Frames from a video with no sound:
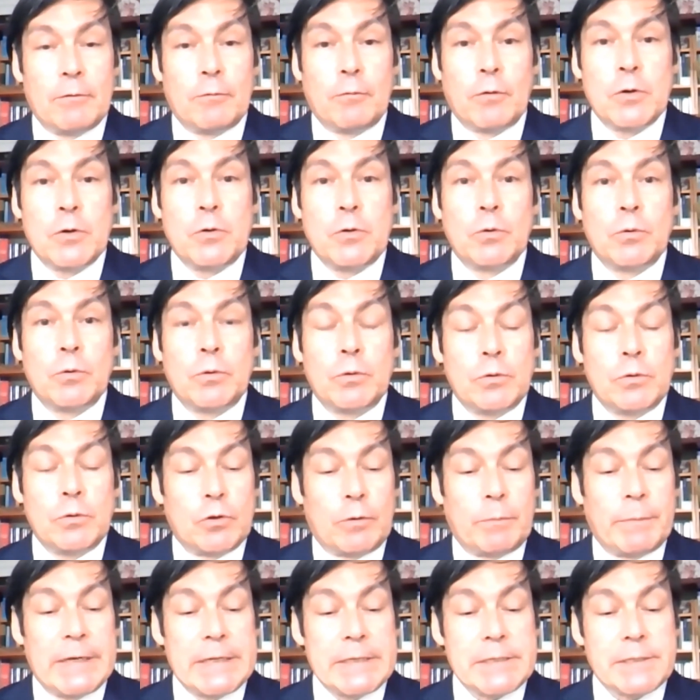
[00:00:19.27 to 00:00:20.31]
for you,
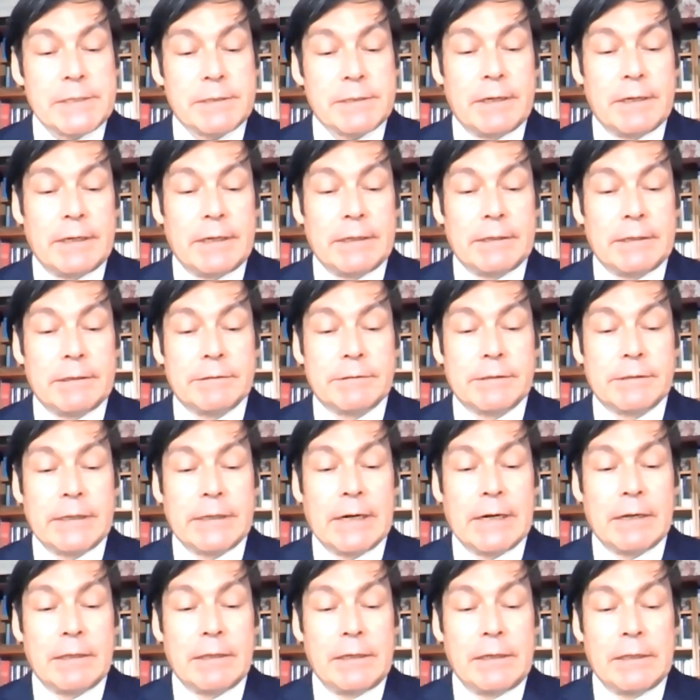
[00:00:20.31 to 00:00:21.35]
Thomas,
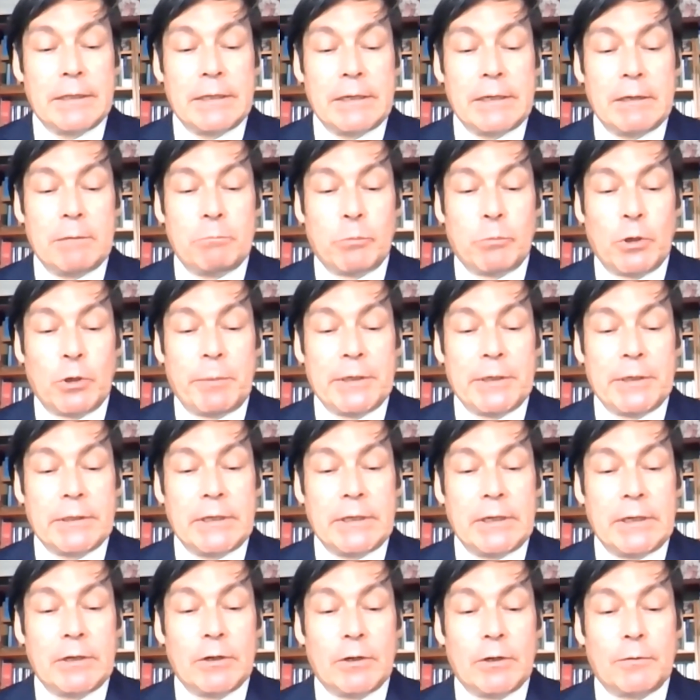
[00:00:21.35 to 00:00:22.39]
regarding the
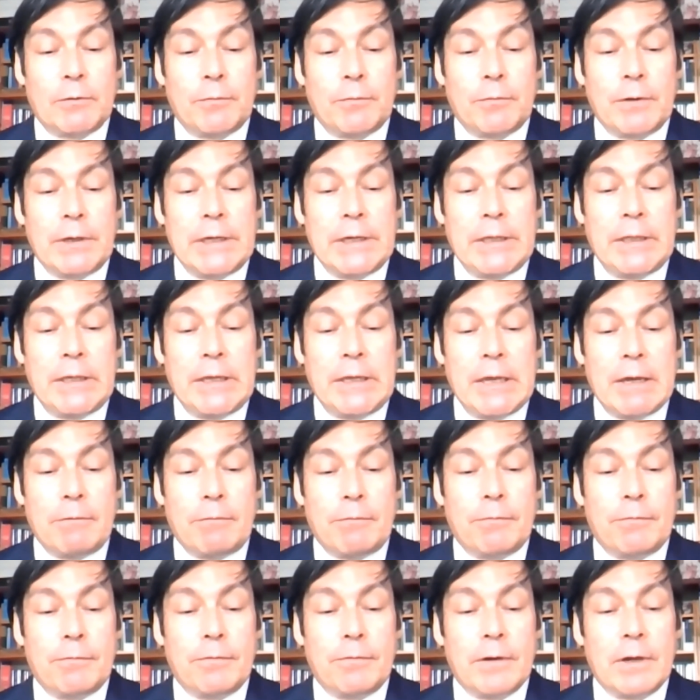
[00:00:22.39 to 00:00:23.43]
property of
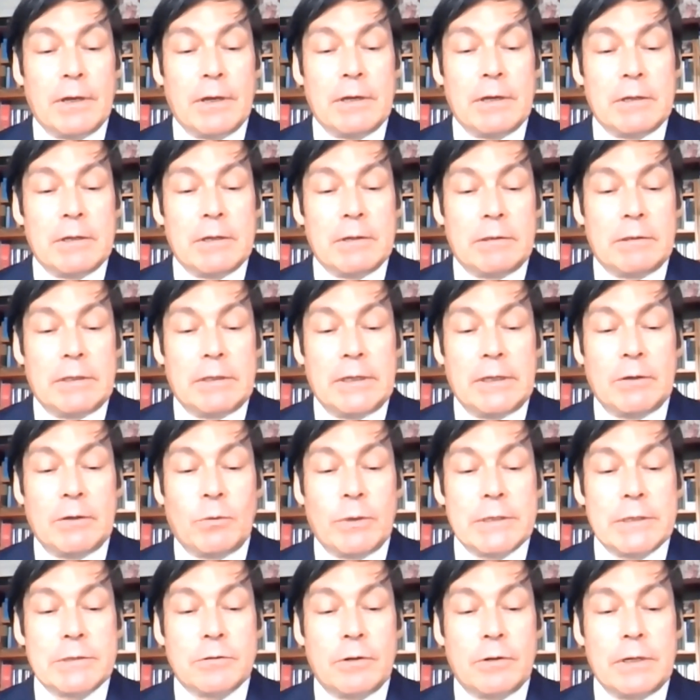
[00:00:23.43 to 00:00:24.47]
EDF. The
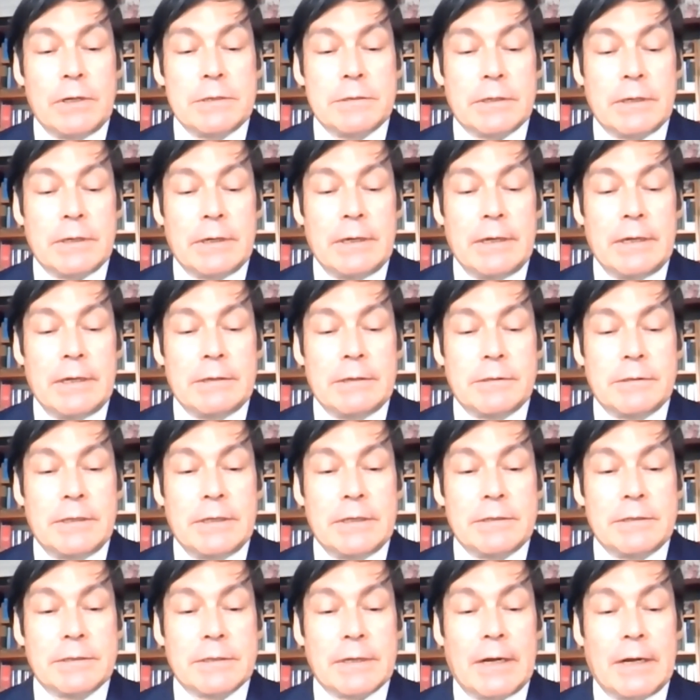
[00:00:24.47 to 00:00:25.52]
question is
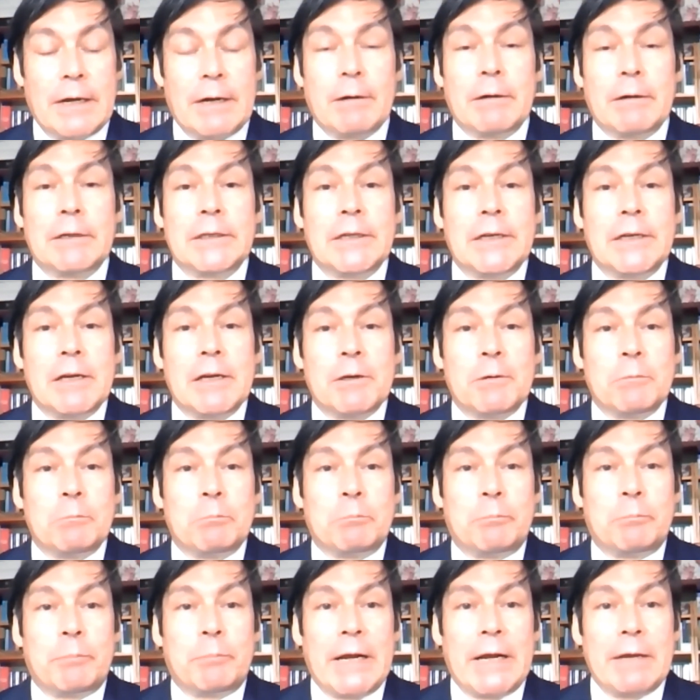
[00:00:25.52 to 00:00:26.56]
this a
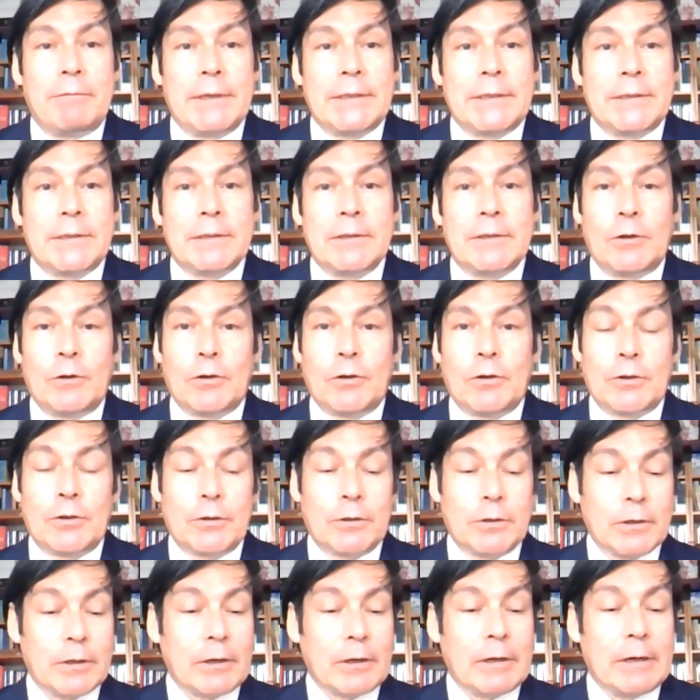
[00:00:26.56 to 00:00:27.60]
private
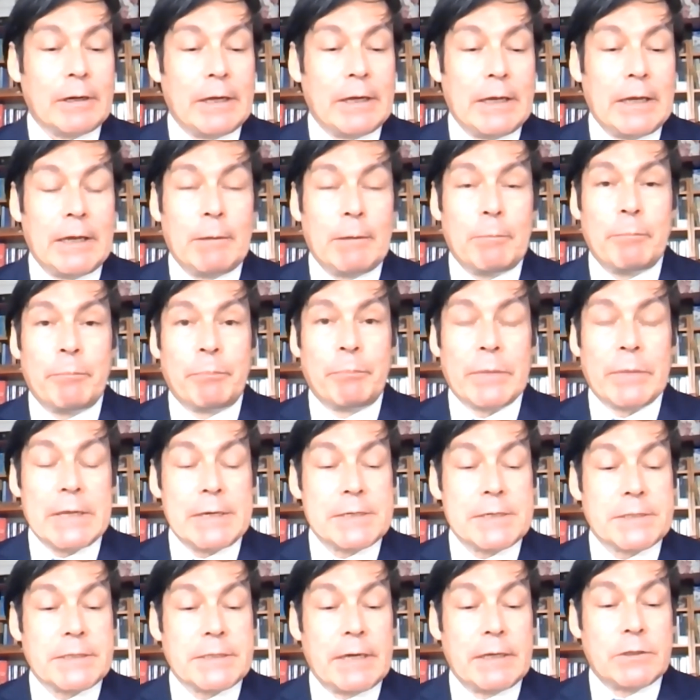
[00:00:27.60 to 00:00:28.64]
or a
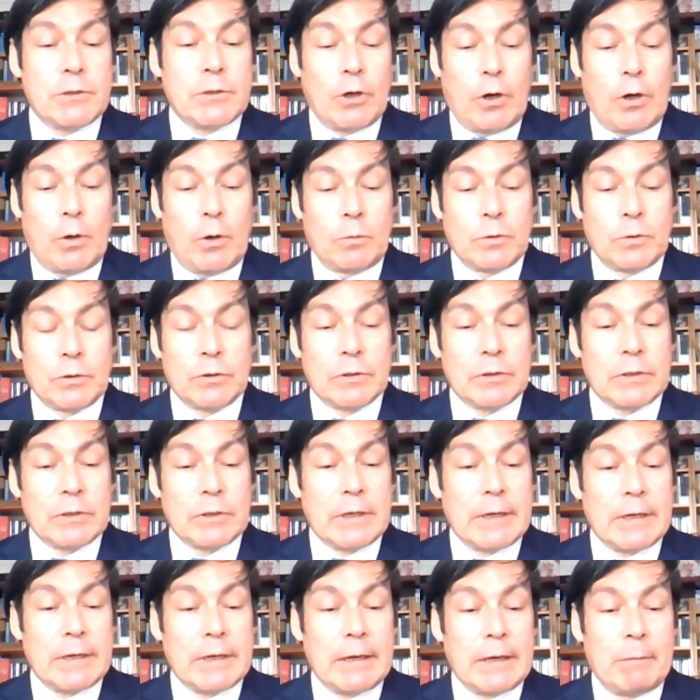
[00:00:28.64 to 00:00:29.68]
state-owned
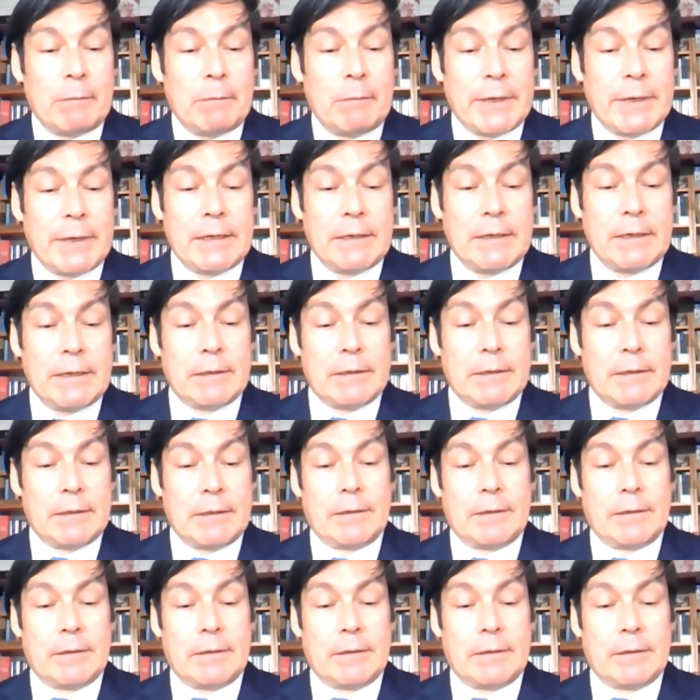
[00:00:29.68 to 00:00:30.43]
company?